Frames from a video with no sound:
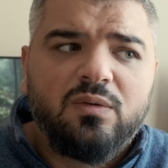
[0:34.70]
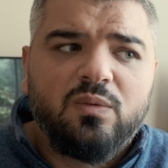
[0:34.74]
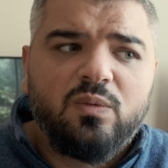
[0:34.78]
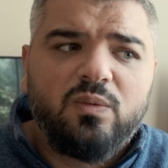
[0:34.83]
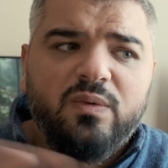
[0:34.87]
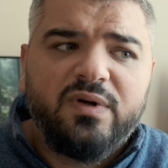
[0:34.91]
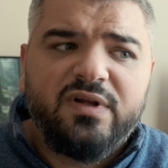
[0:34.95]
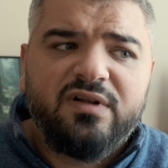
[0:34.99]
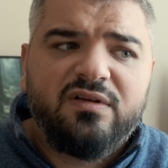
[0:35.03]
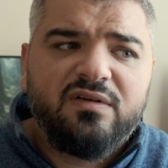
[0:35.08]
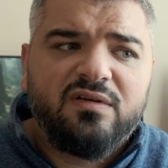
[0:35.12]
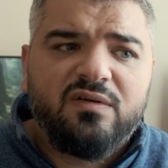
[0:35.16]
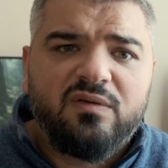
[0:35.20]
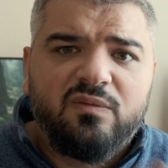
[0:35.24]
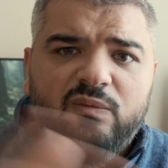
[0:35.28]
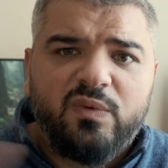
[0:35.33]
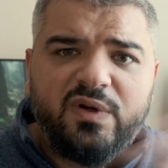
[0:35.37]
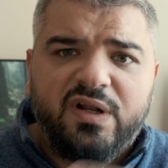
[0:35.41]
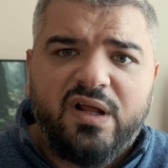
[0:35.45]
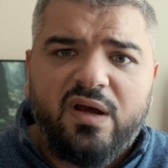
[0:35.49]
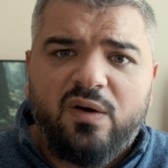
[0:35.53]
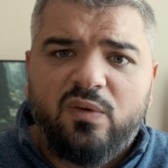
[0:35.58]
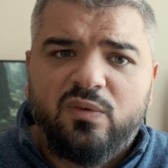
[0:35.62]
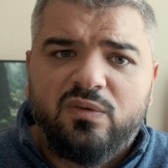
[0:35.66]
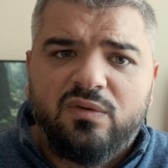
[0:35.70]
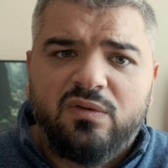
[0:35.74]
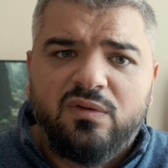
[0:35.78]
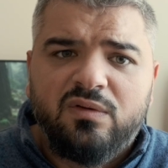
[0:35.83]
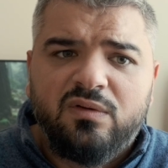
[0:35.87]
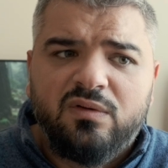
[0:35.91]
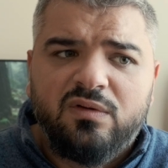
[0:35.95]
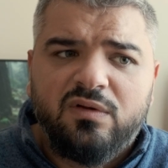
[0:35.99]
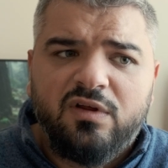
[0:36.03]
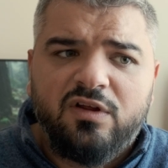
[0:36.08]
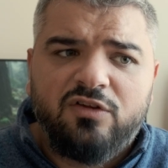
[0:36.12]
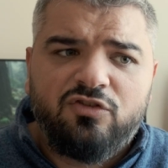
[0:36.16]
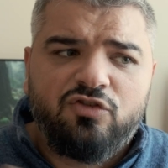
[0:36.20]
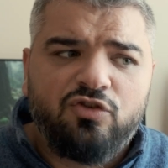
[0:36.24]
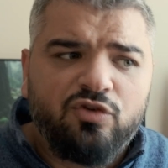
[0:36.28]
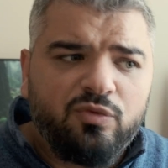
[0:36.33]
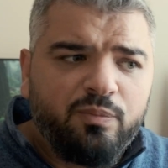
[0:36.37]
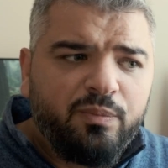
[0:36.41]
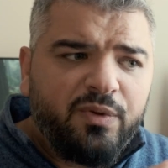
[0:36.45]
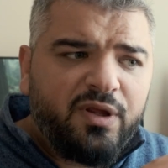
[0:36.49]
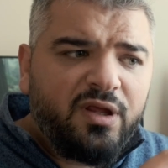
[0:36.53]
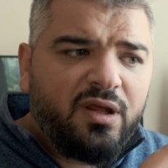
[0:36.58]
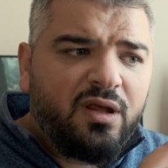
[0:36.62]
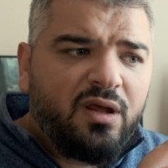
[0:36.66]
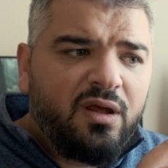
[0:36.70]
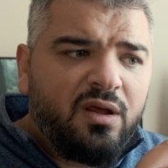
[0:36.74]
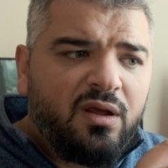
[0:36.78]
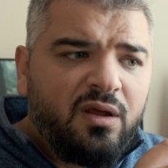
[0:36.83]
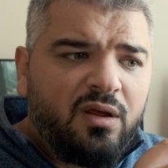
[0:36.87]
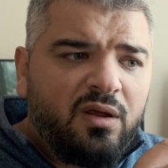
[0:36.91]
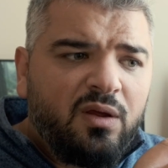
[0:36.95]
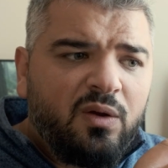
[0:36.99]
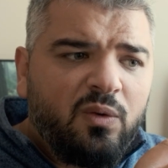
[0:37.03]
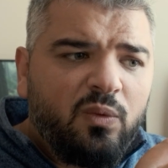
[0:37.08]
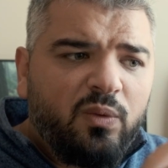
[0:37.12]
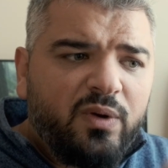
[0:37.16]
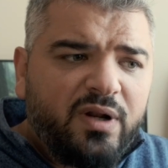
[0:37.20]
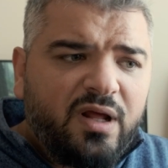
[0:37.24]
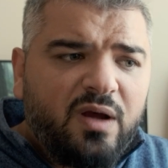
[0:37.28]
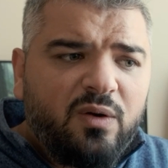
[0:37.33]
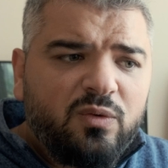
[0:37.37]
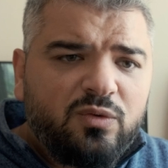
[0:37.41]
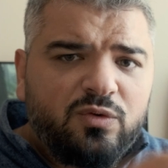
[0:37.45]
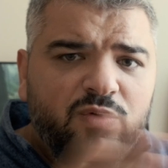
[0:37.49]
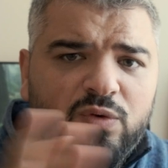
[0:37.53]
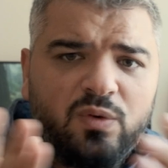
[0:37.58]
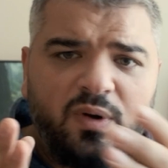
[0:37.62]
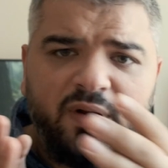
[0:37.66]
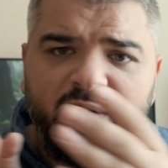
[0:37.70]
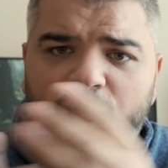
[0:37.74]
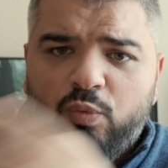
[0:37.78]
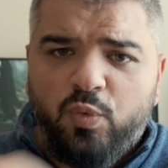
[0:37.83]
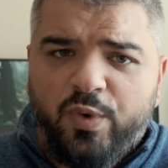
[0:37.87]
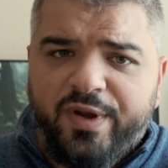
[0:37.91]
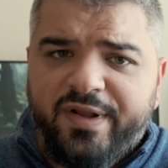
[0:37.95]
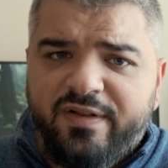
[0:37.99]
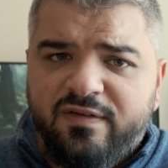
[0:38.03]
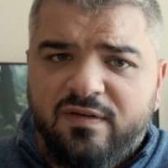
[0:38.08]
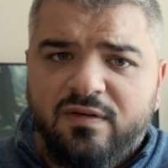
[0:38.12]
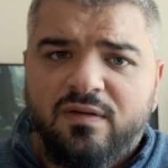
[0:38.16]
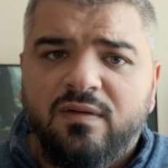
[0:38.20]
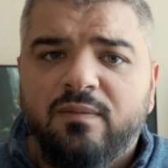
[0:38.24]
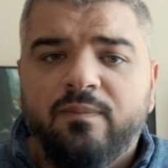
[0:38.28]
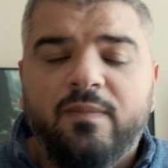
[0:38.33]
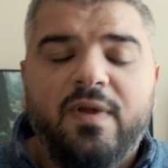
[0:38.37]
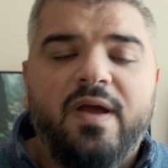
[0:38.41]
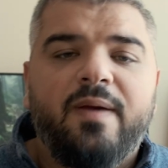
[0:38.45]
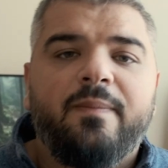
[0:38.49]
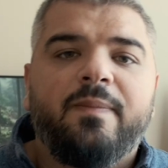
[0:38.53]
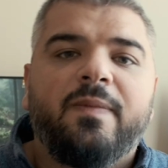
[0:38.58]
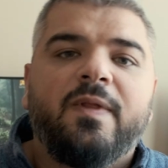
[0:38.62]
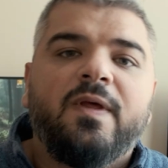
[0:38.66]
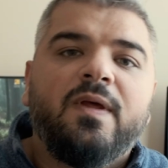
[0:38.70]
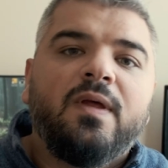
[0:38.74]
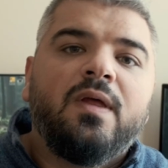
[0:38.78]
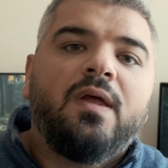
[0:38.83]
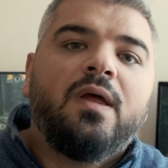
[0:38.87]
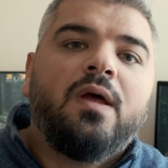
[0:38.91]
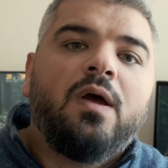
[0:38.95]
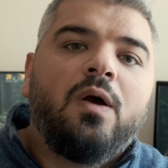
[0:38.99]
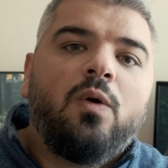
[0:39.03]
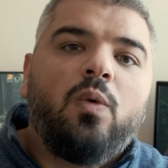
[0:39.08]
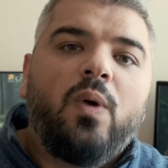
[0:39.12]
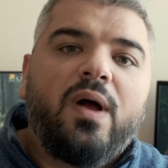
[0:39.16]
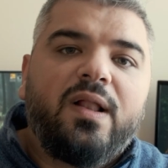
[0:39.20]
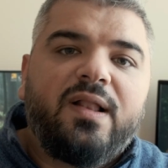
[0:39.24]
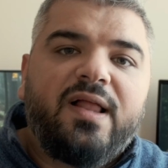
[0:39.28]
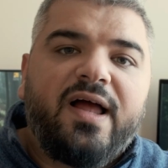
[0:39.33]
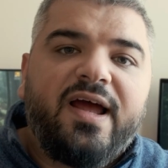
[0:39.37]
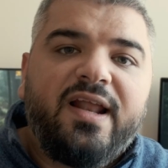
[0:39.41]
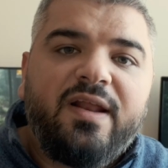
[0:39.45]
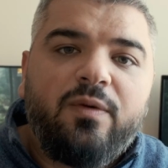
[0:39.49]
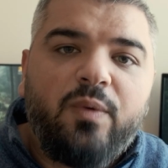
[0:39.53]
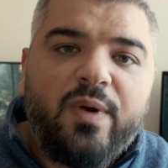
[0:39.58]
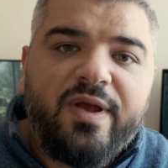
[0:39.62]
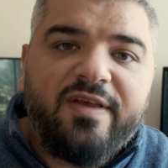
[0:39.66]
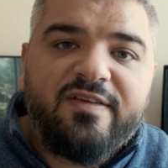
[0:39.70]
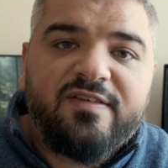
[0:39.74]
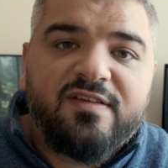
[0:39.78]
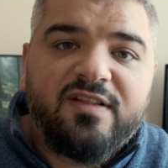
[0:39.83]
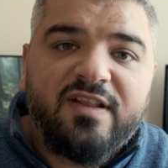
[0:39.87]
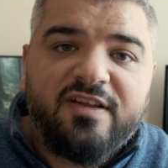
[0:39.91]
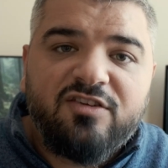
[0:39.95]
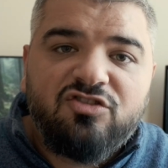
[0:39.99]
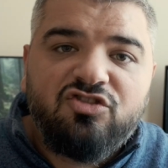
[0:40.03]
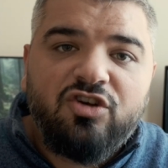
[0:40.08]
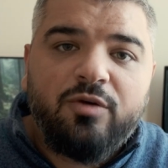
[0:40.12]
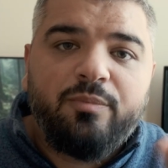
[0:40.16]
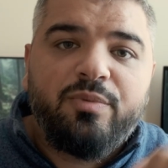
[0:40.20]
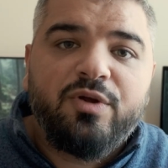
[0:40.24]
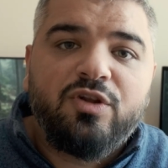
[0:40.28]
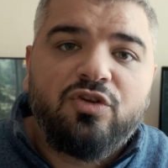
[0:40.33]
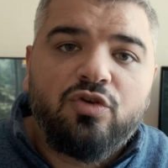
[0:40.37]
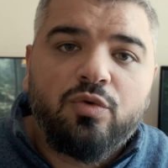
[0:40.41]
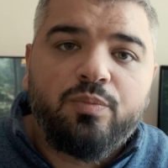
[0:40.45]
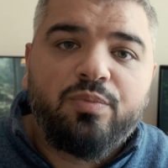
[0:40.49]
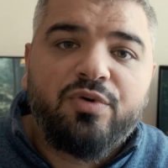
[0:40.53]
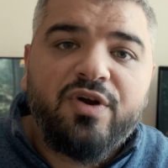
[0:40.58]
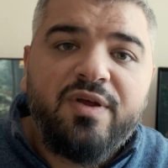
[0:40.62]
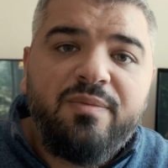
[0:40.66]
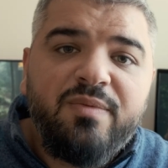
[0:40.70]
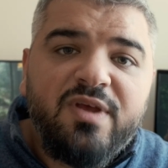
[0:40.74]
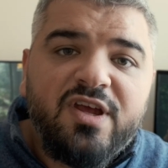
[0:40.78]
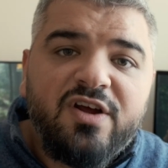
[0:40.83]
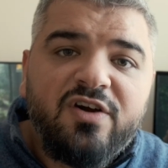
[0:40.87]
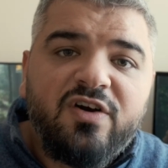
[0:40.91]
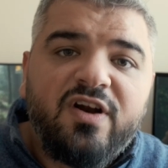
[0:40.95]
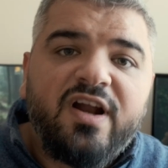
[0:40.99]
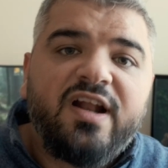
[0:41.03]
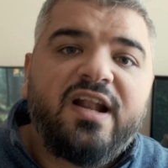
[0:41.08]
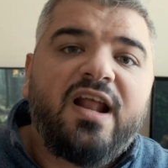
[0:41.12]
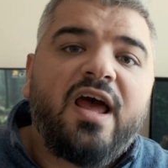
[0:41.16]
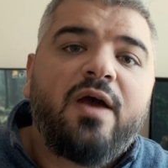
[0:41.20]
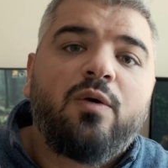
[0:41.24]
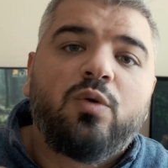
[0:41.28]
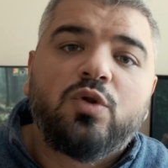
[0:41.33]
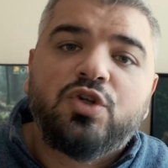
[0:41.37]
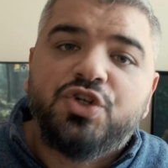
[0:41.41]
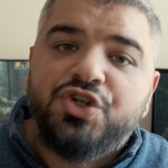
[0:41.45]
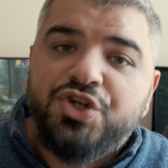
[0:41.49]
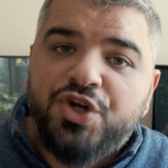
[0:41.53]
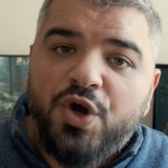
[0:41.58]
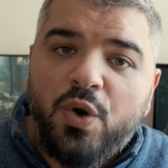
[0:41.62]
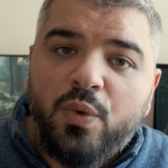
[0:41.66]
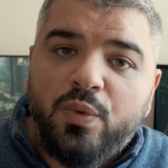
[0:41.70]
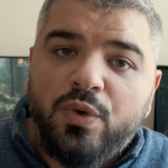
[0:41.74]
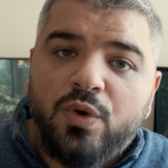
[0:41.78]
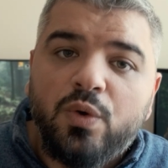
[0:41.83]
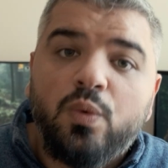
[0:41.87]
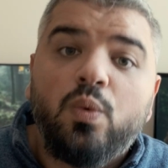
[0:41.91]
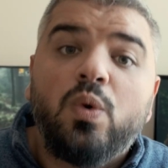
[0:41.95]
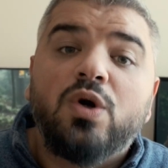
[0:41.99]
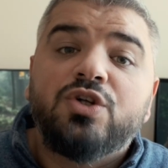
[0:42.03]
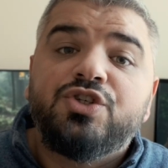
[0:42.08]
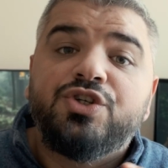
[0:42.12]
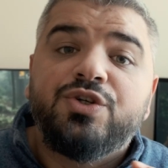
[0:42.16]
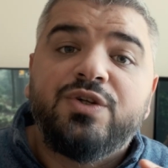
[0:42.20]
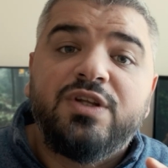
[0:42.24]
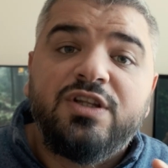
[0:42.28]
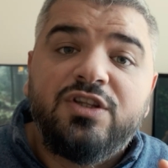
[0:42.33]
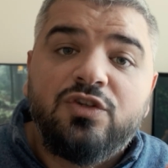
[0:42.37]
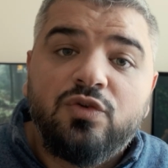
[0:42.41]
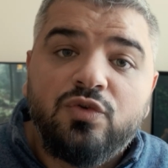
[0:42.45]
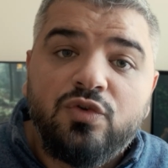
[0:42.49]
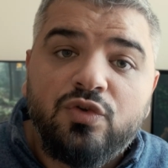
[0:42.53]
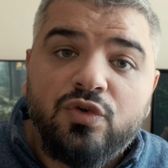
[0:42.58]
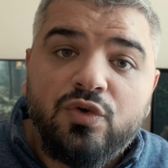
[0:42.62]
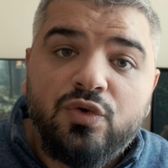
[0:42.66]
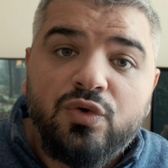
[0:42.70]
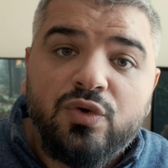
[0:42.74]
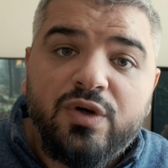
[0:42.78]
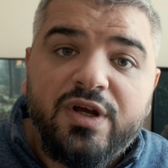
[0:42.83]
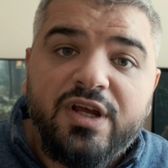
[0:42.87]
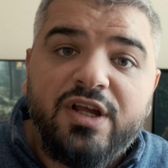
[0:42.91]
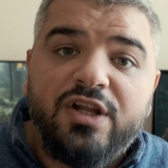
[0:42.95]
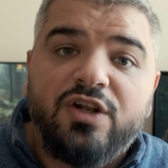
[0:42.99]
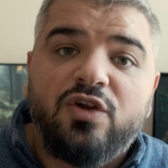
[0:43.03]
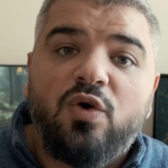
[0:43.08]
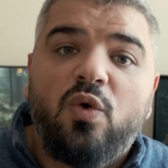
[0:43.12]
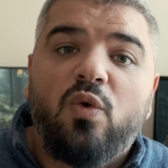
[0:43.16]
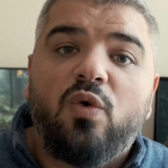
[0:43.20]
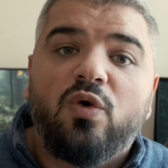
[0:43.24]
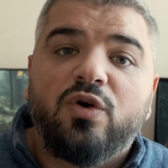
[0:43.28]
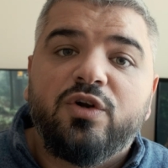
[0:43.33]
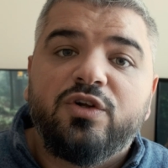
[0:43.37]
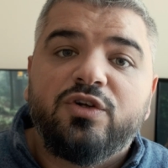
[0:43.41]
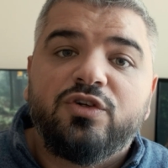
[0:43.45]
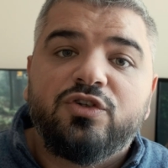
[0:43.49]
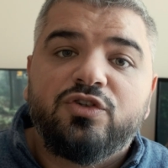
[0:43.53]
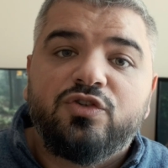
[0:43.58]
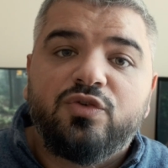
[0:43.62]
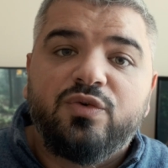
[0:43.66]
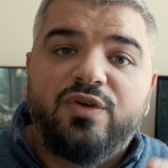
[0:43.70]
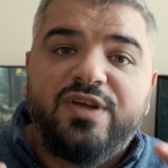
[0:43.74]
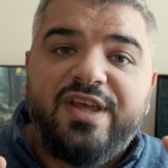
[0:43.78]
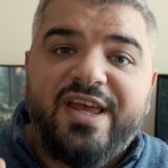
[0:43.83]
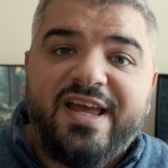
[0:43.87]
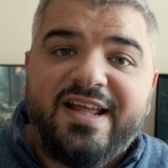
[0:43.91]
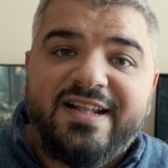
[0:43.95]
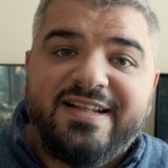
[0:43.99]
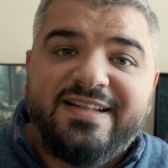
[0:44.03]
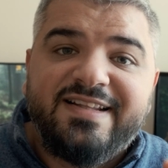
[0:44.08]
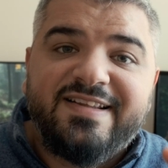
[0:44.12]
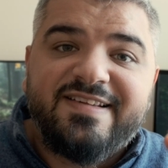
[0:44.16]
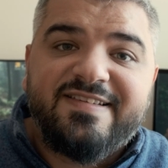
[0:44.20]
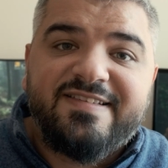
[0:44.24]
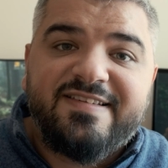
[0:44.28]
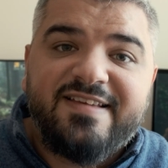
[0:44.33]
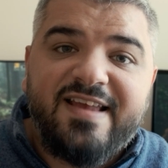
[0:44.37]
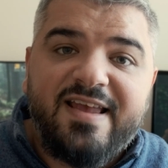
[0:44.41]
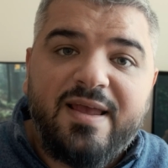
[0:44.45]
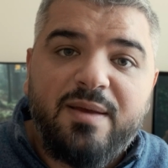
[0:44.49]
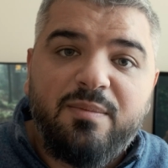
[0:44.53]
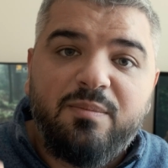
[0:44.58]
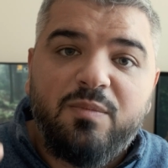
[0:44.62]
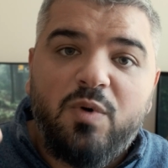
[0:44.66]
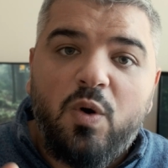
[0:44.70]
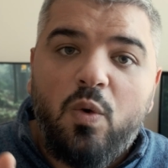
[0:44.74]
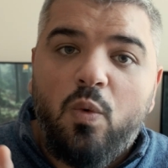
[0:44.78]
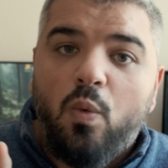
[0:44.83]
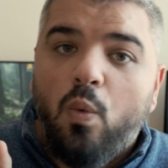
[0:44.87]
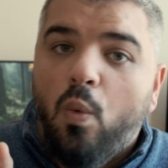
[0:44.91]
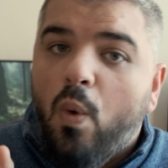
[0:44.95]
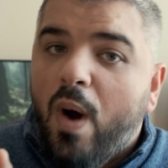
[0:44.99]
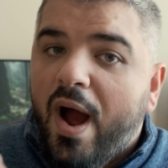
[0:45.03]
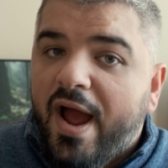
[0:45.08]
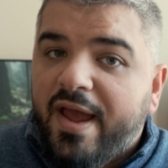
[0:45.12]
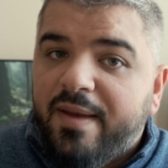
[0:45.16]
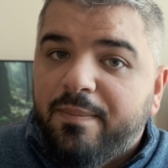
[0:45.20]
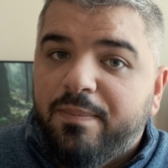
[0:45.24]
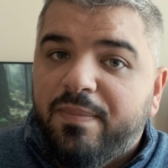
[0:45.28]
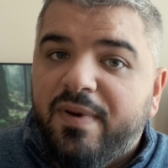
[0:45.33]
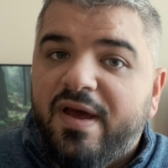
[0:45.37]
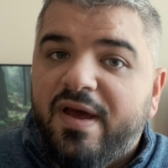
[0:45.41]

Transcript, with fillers: with, without, it should be without and with. Now, ah. well, anyways, let's jump into Premiere and I will show you what you need to do in order to get the same wipe